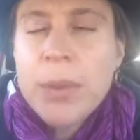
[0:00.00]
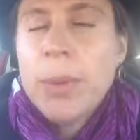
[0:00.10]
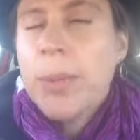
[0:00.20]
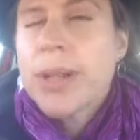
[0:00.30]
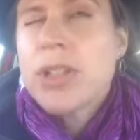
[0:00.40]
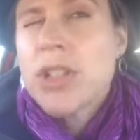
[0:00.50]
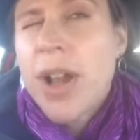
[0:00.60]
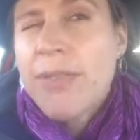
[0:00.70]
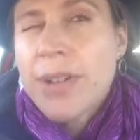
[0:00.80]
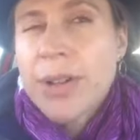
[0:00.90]
We want to
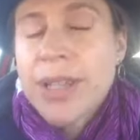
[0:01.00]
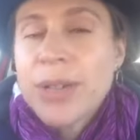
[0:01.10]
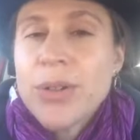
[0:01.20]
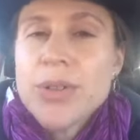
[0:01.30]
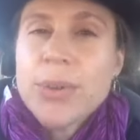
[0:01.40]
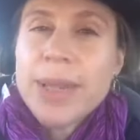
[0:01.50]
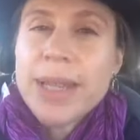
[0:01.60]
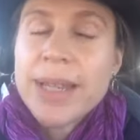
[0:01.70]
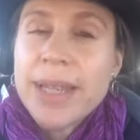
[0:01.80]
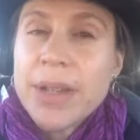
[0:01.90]
soften our ears so we
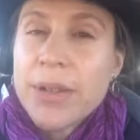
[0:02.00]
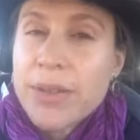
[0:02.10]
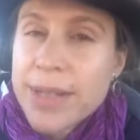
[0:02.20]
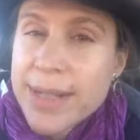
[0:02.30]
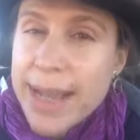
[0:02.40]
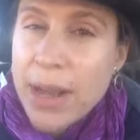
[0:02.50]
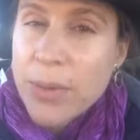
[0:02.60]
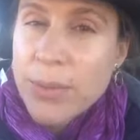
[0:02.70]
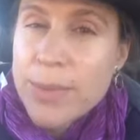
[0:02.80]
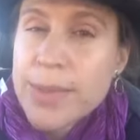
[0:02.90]
can hear the
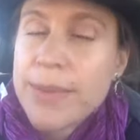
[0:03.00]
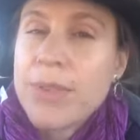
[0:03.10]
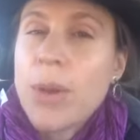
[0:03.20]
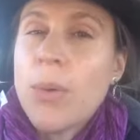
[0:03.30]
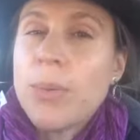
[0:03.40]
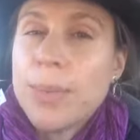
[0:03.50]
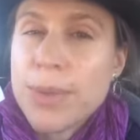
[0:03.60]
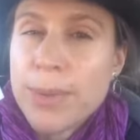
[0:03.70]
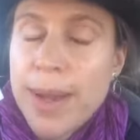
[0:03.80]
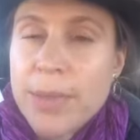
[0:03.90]
sounds of the
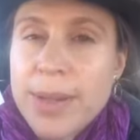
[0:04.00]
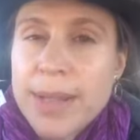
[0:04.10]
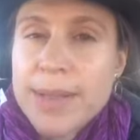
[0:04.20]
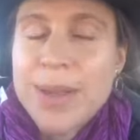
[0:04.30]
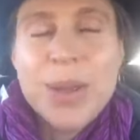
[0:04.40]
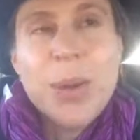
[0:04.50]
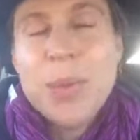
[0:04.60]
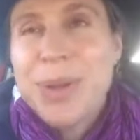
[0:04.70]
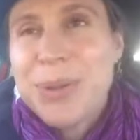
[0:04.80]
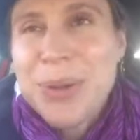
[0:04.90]
ohms around us and
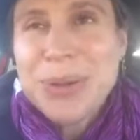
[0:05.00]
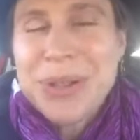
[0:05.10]
what note or